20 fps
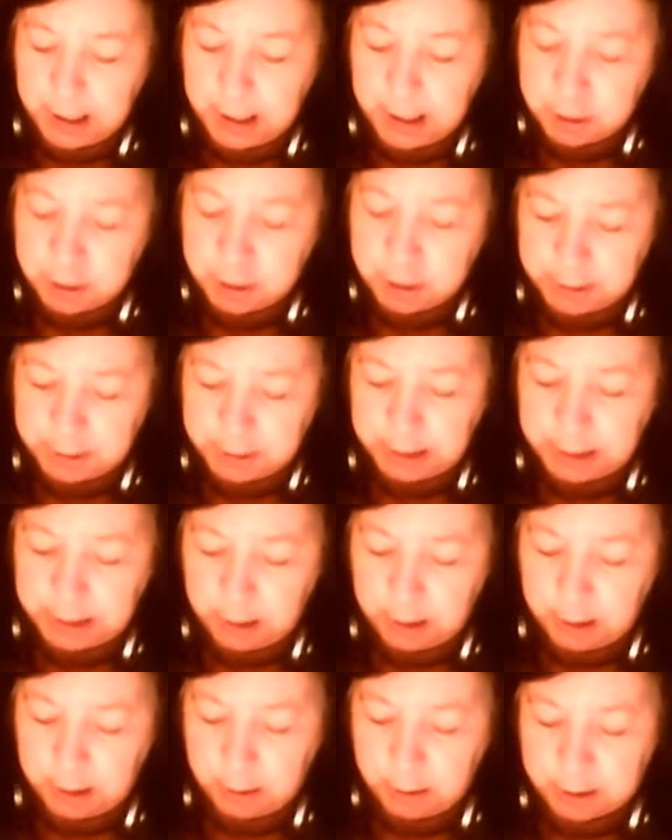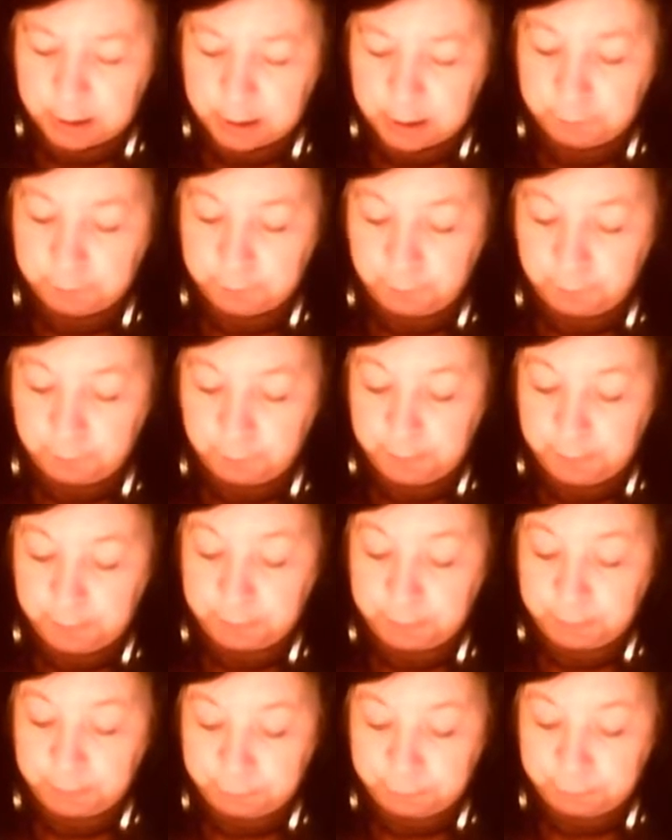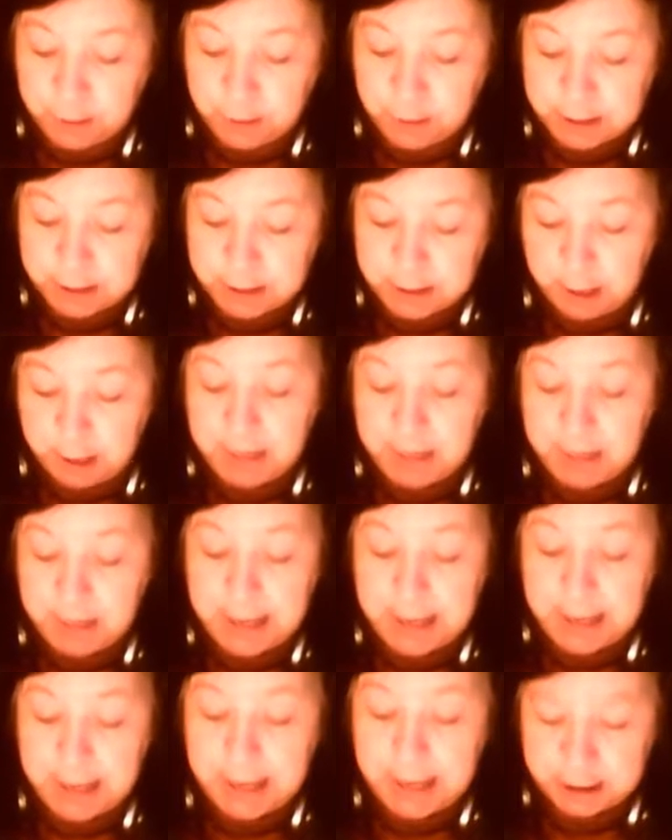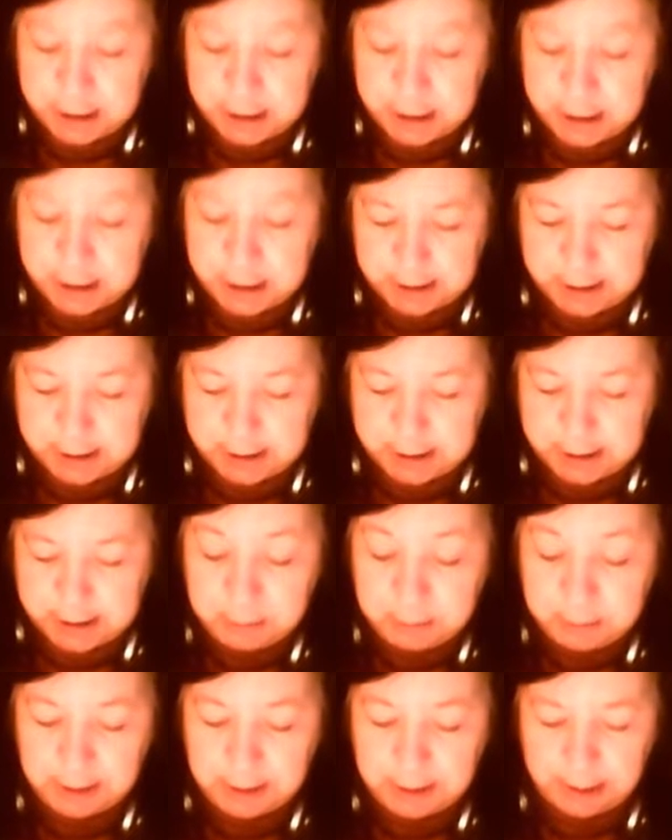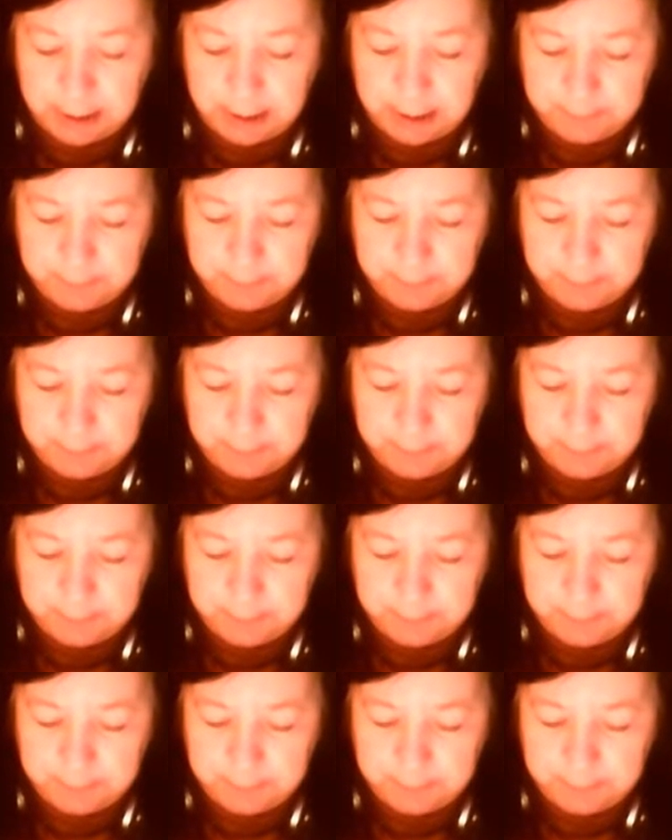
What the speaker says: drinking a lot, and for the first time in ages, caipirinha,